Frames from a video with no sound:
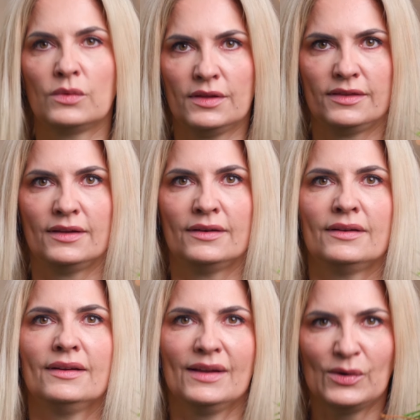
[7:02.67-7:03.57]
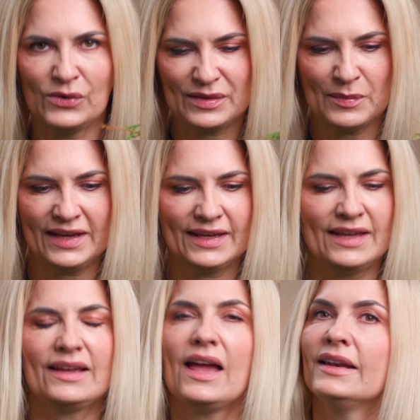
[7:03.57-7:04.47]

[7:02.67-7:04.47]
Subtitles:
with the wreath making.